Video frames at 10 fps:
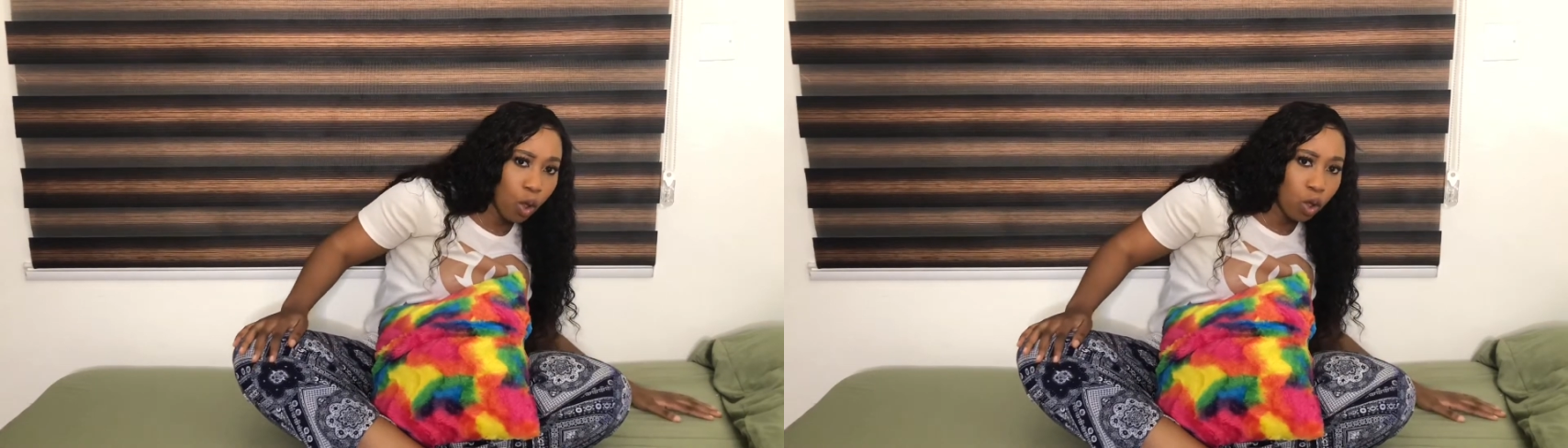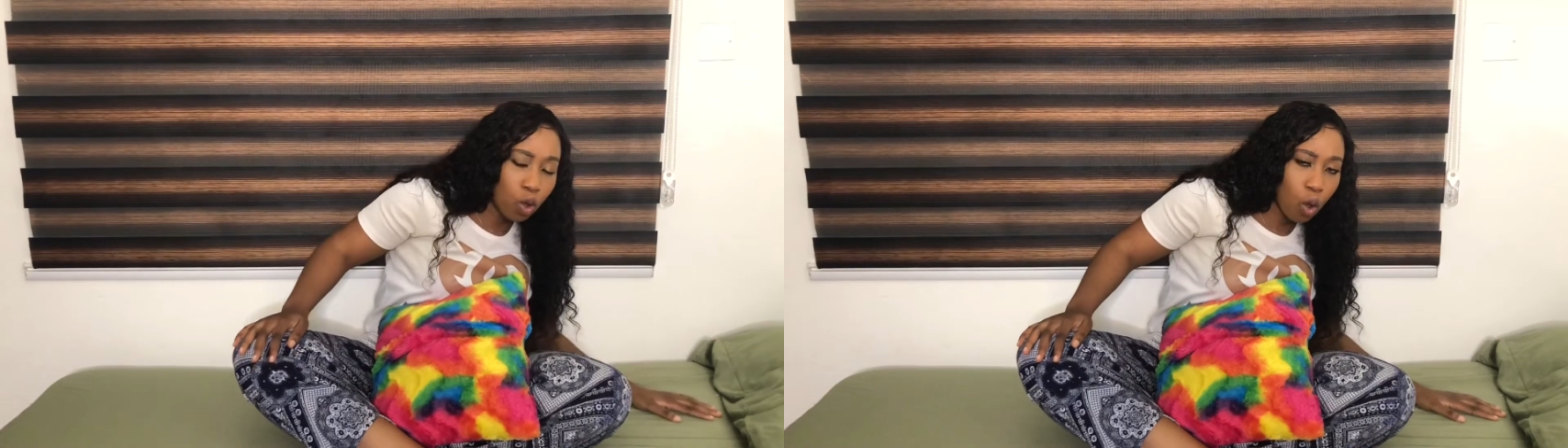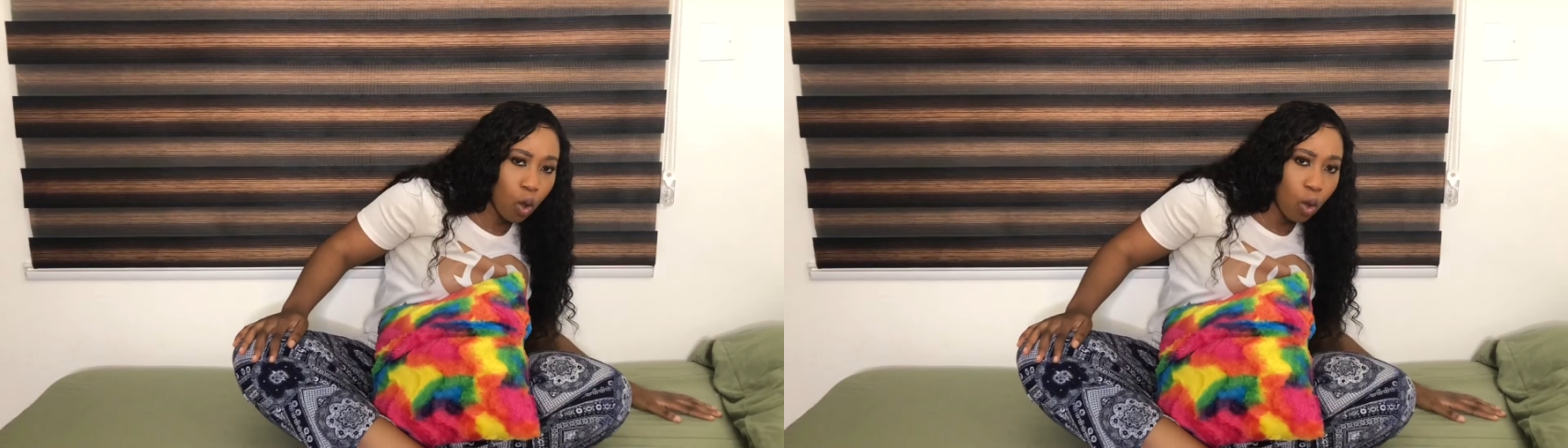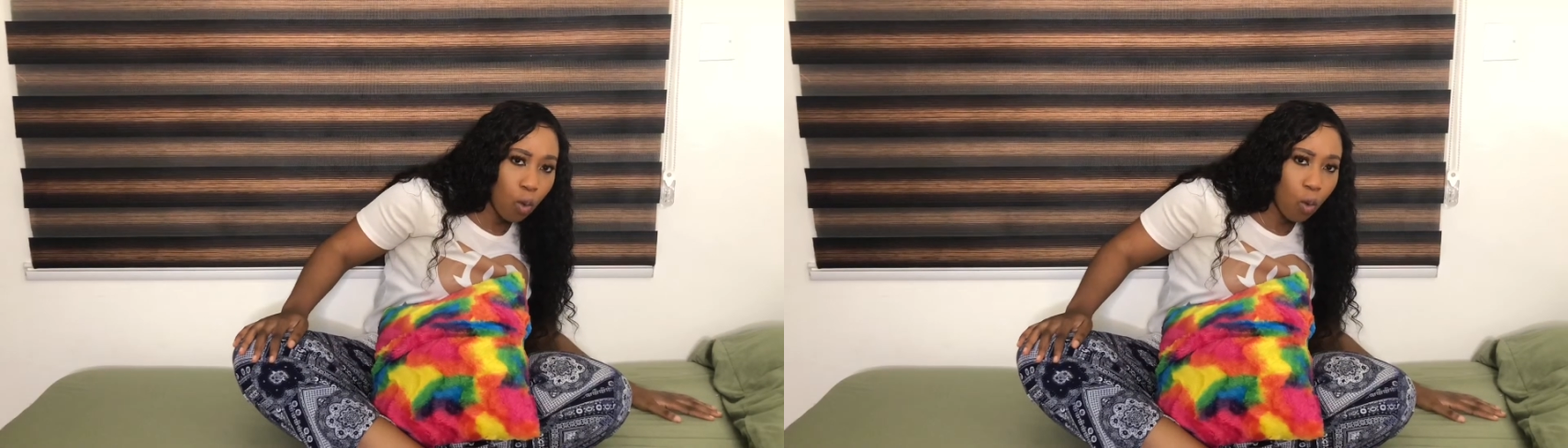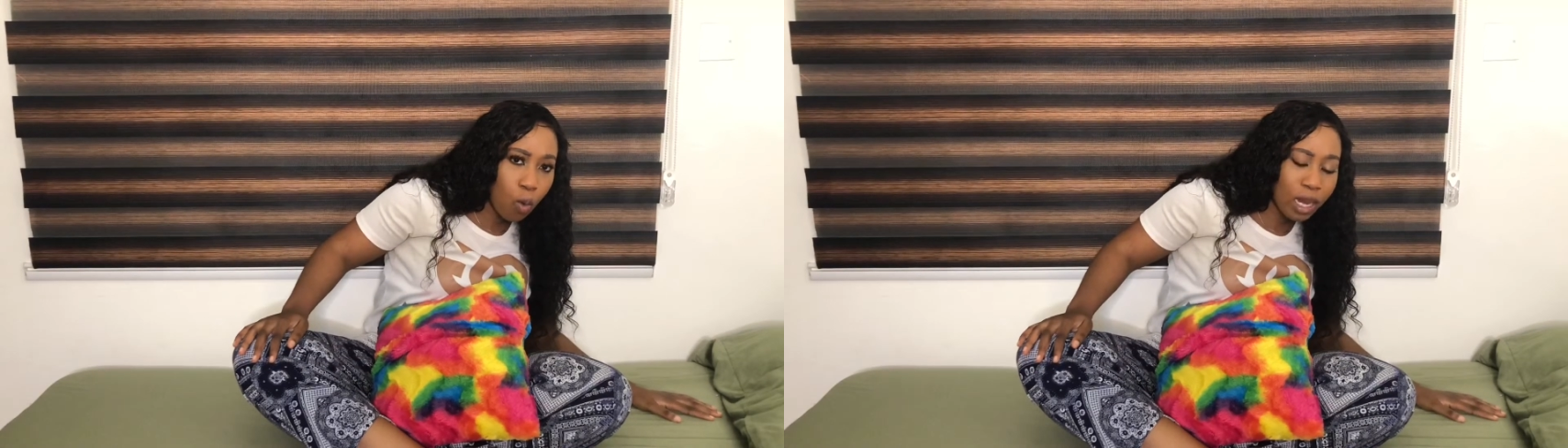So
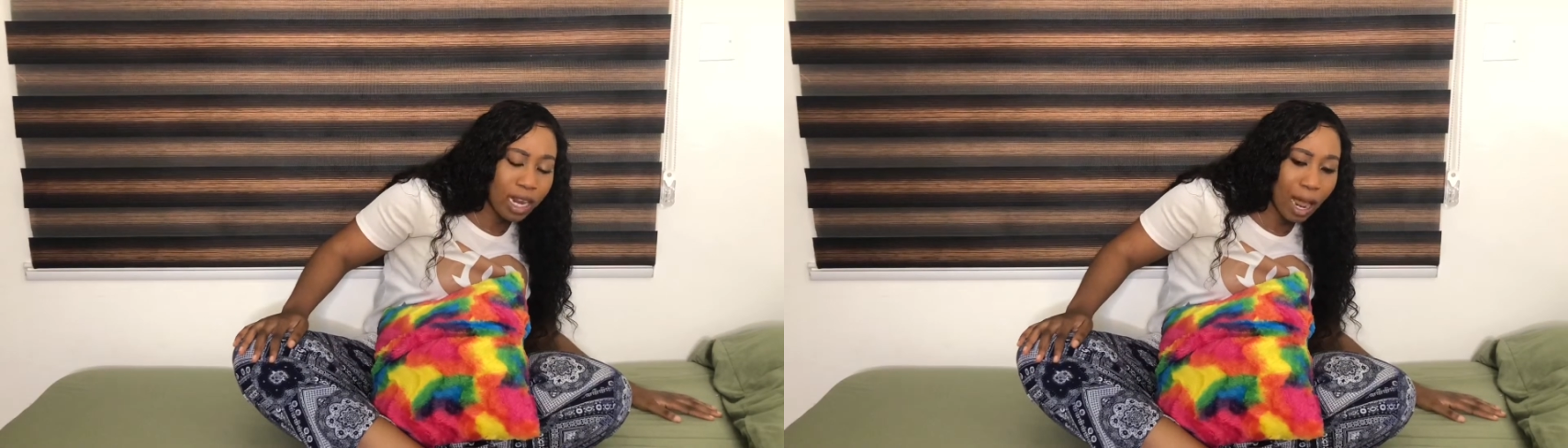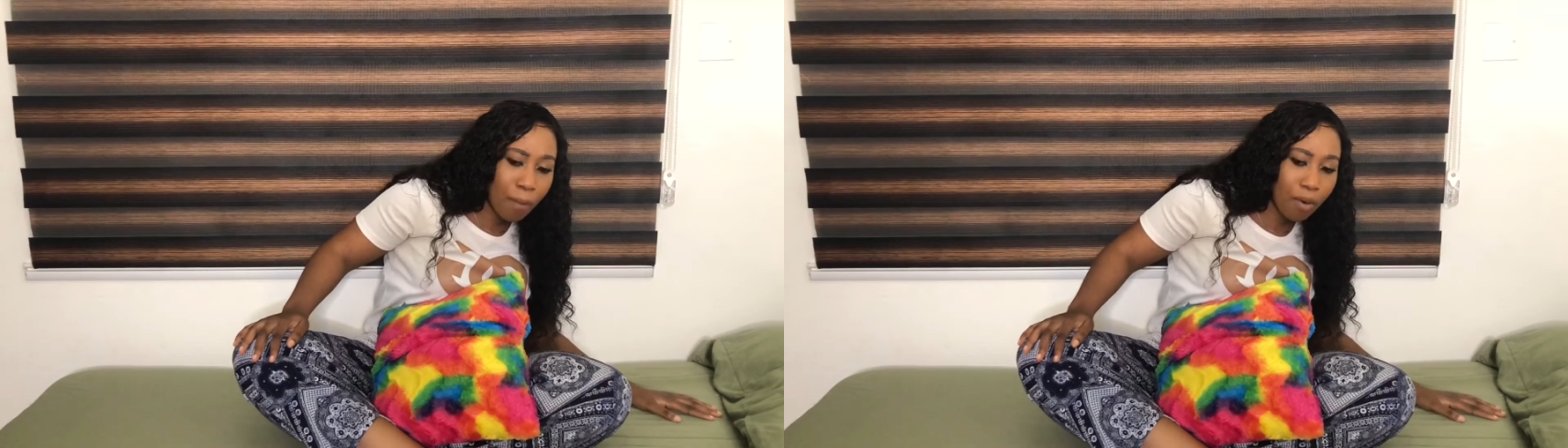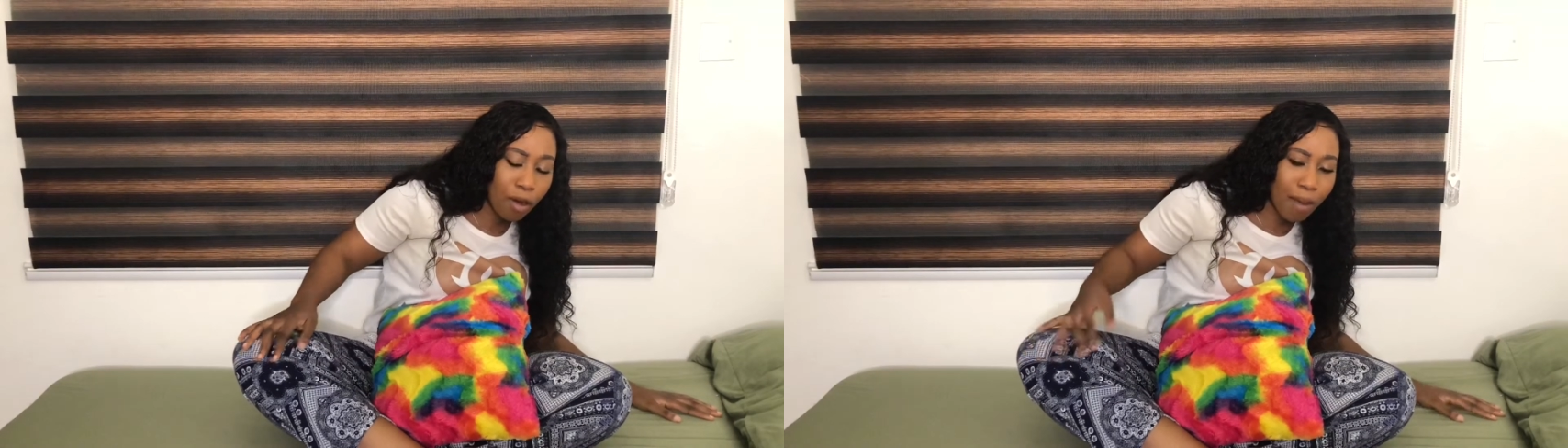within that period,